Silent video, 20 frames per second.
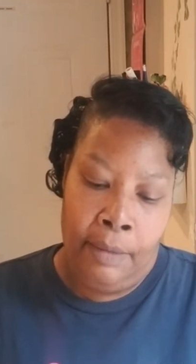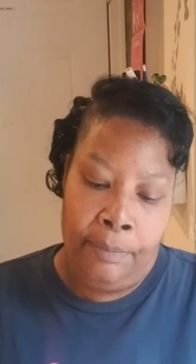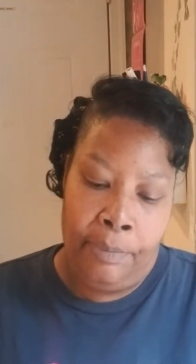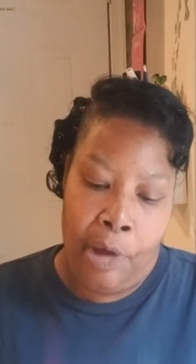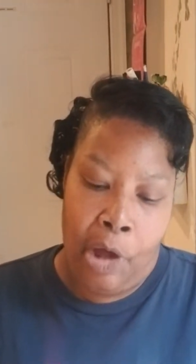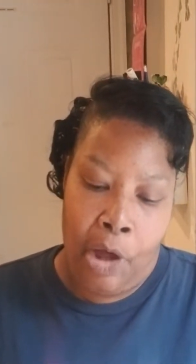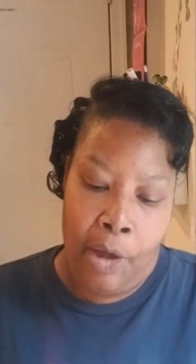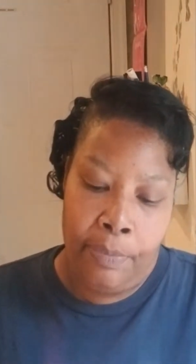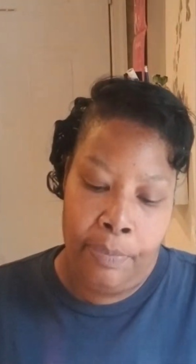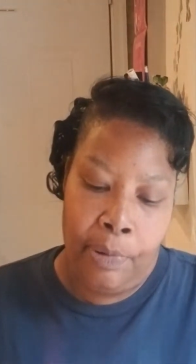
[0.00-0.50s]

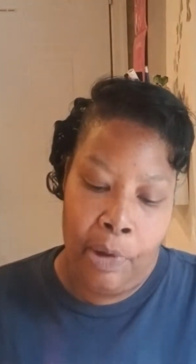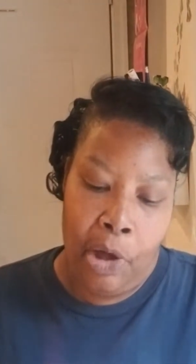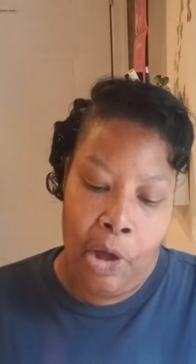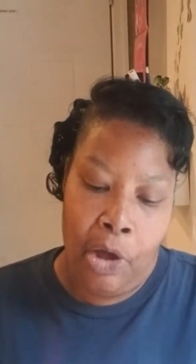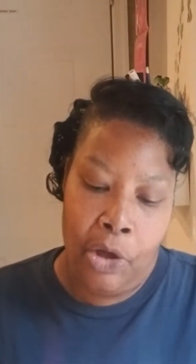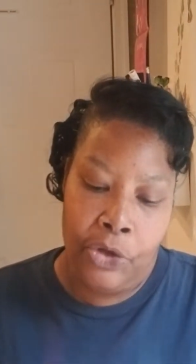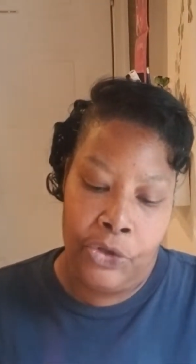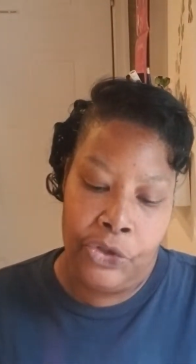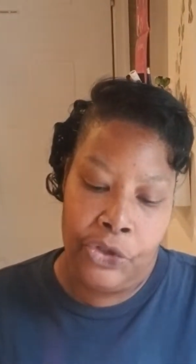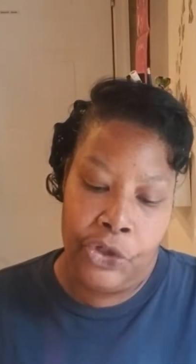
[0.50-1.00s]

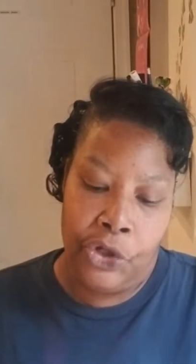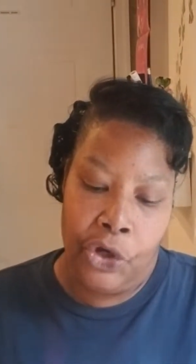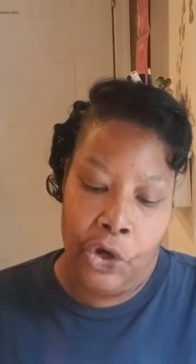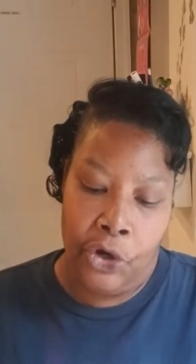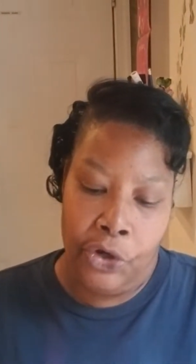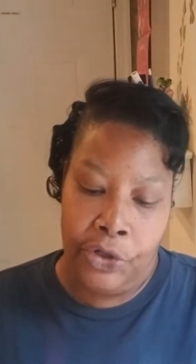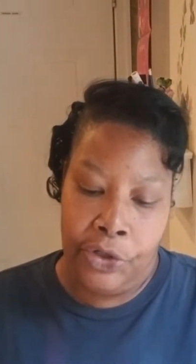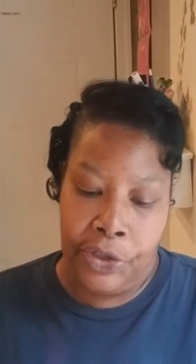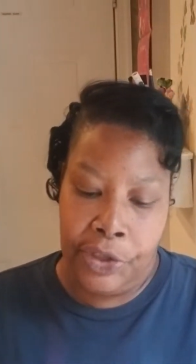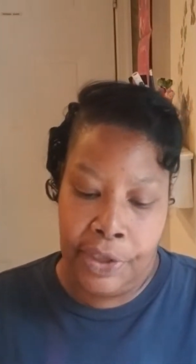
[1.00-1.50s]
Pawpaw's
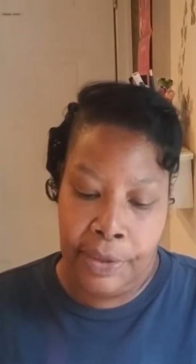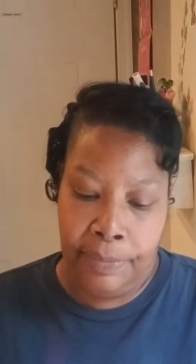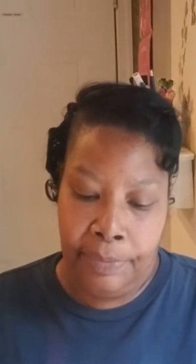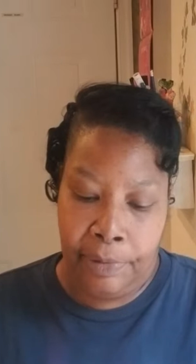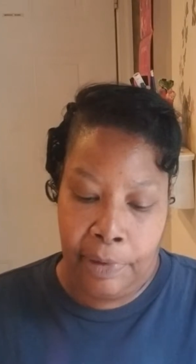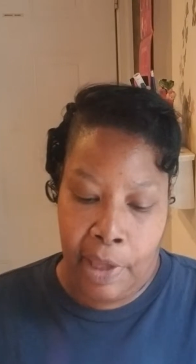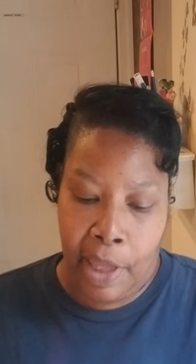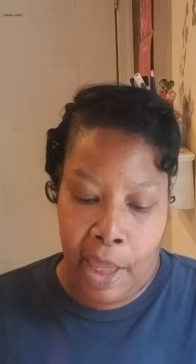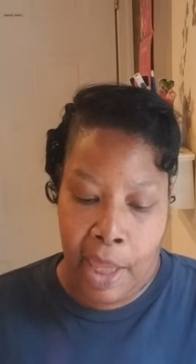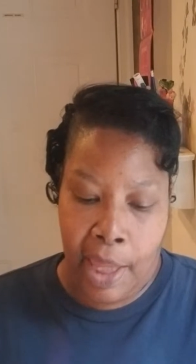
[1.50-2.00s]
Garden
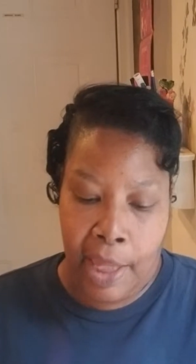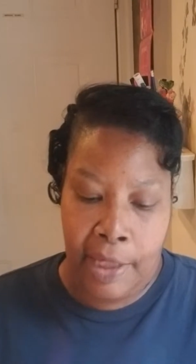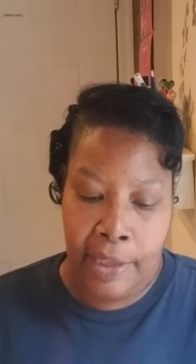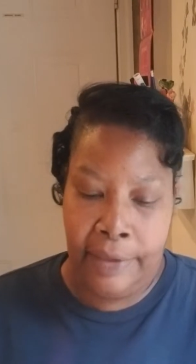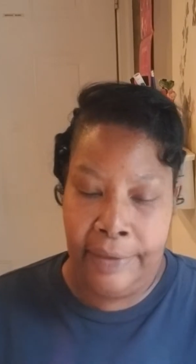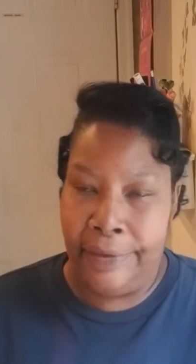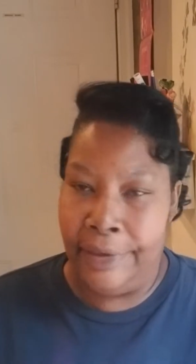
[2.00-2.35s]
Supply.